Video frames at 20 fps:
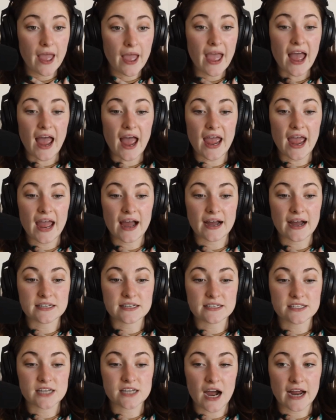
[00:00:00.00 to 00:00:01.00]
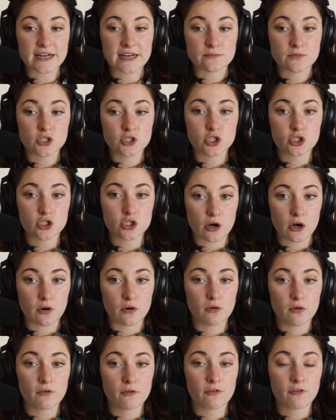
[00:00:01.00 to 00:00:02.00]
And I am
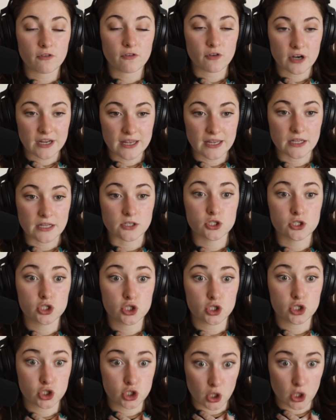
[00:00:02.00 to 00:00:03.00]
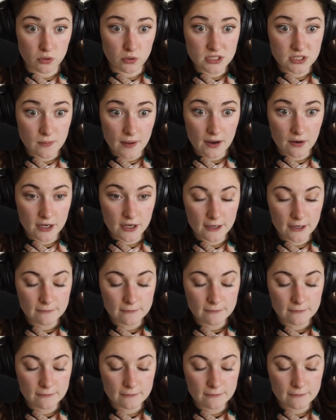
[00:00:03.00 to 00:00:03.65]
so freaking stoked about it.